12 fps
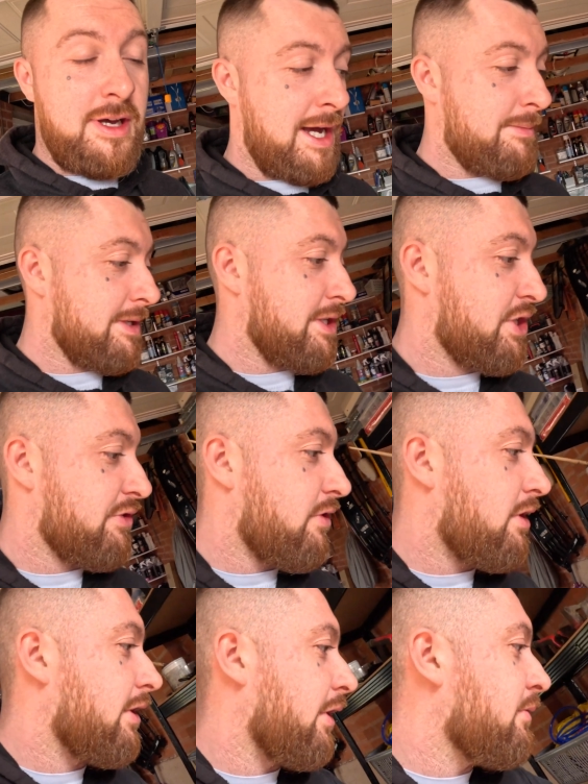Abby's
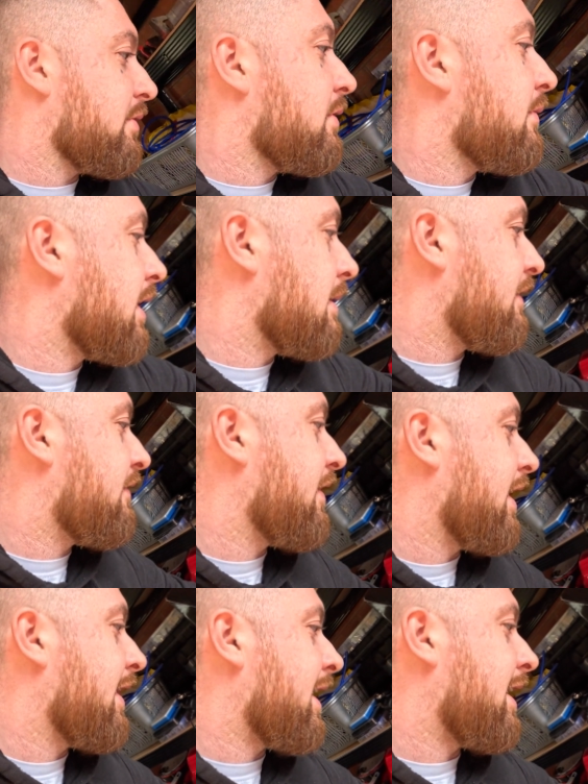Scirocco, so we're going to be
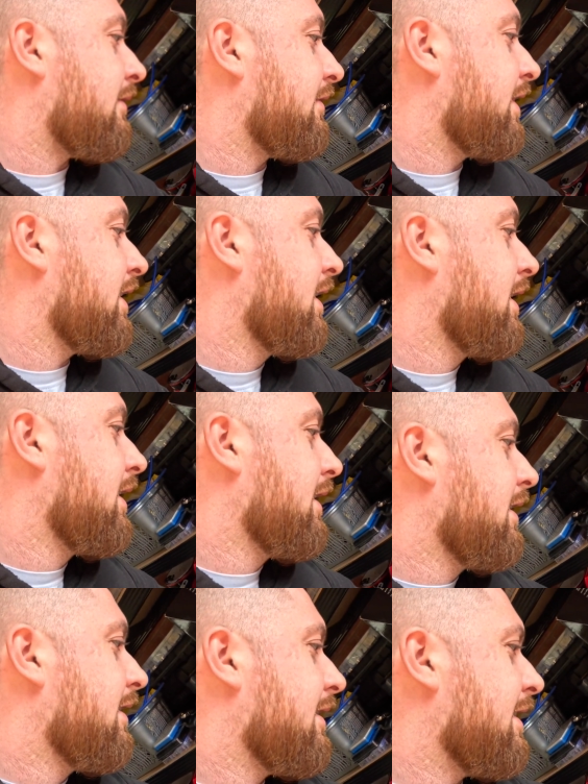fitting that after.
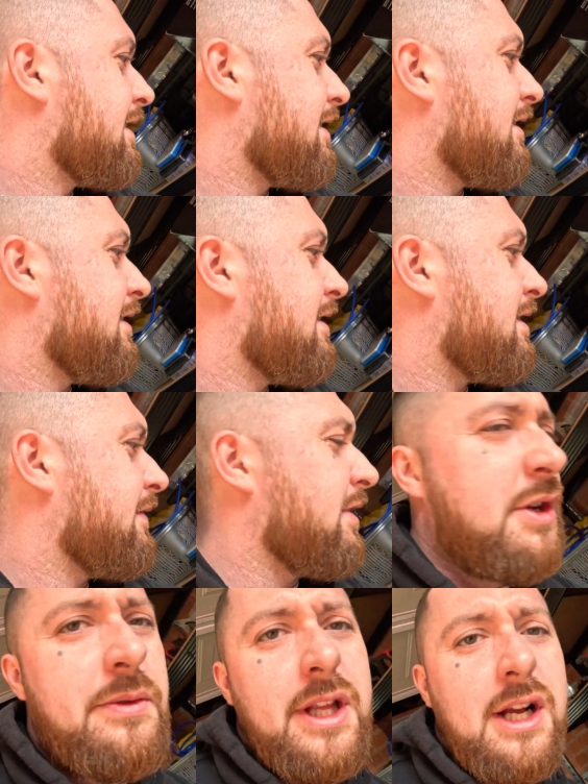It's something to
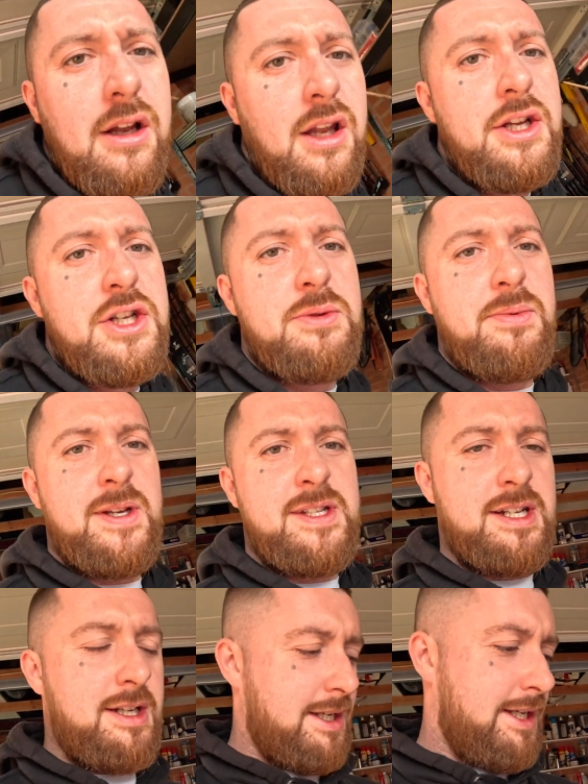do with the clutch,
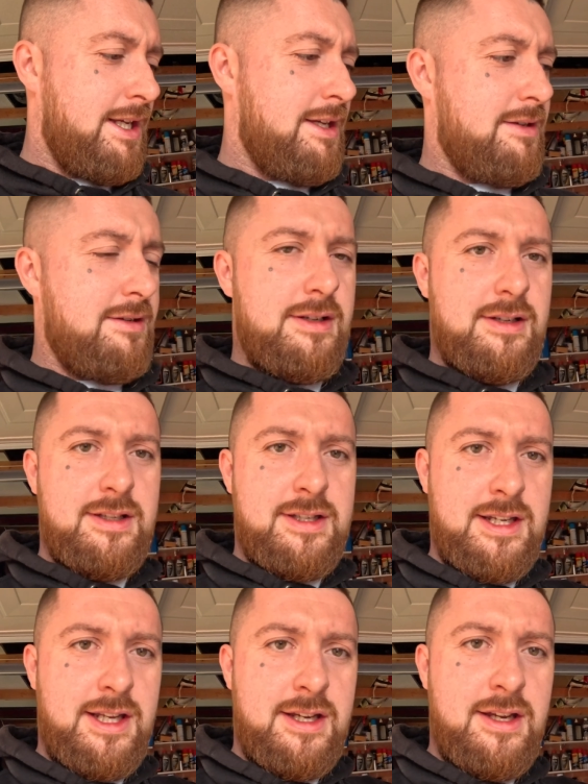basically. It's
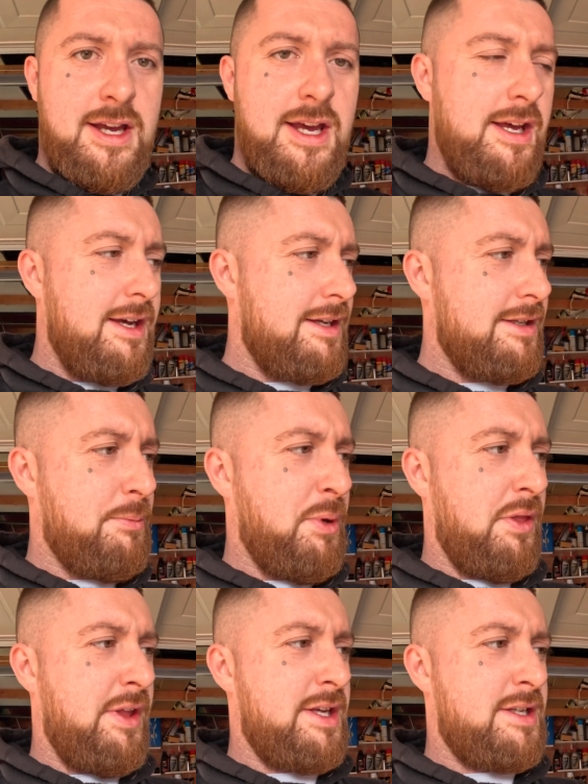in here. You
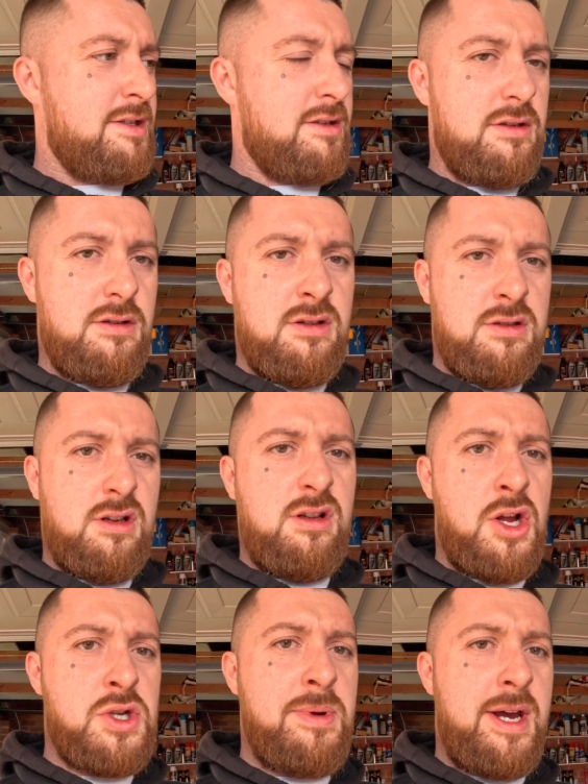put this under the
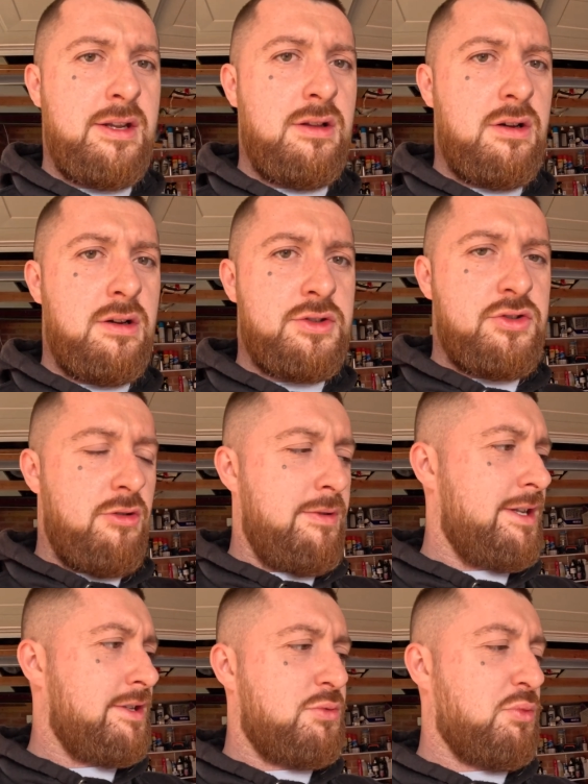clutch pedal or screw it
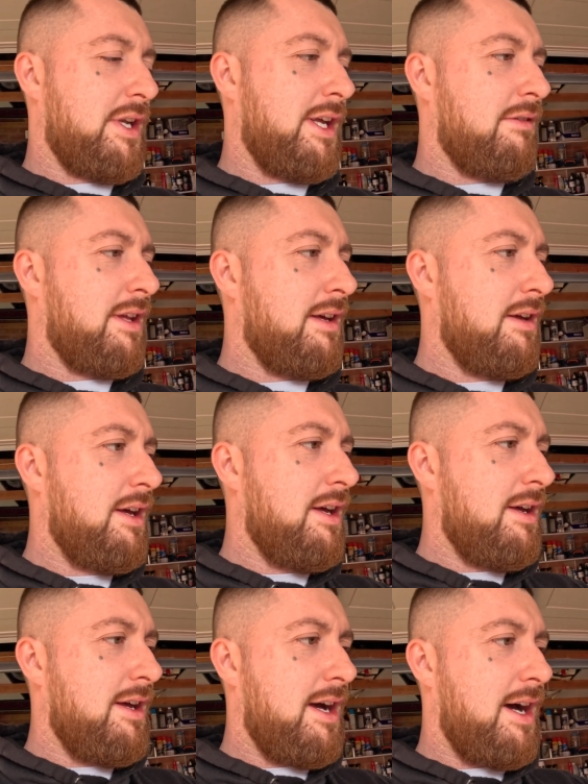in somewhere down there,
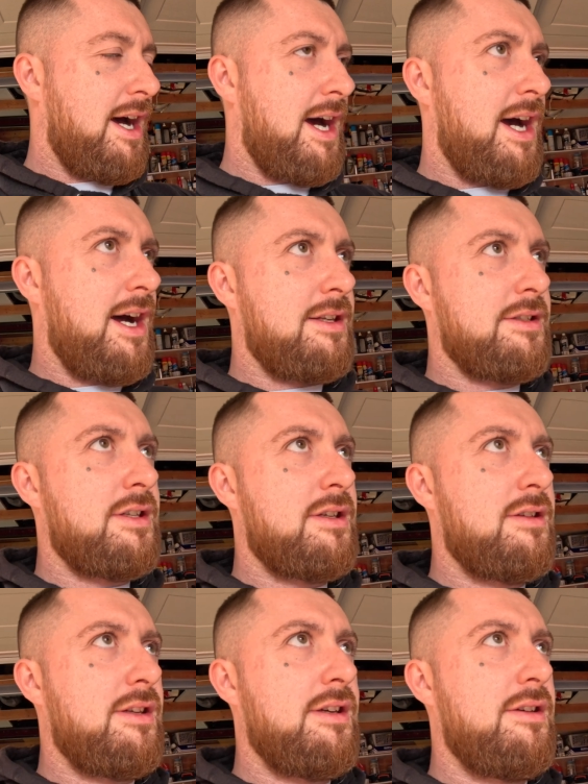and
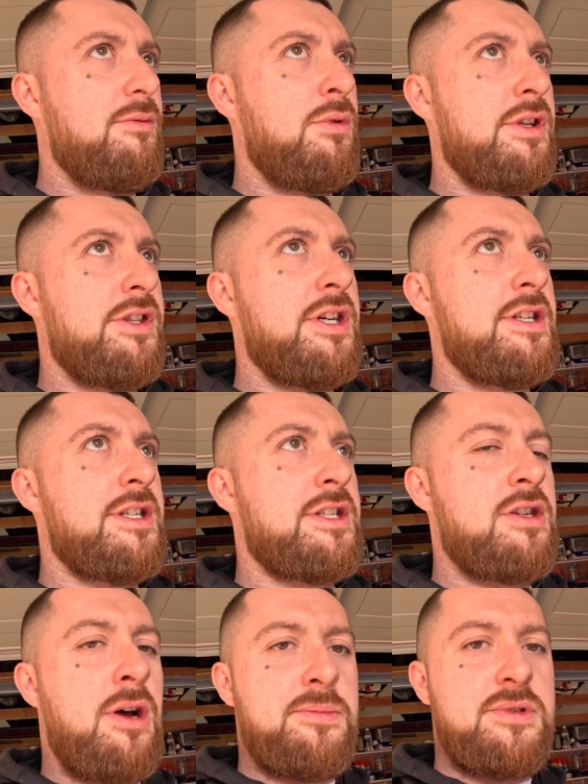what it does, it
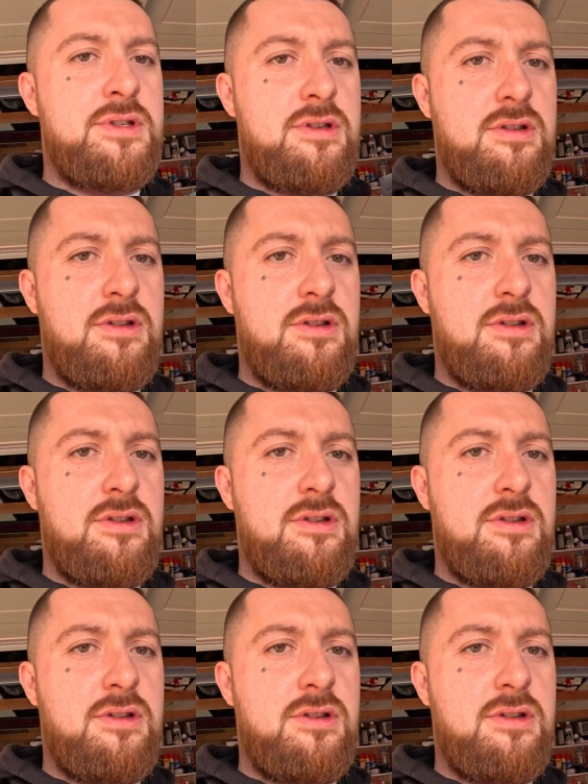stops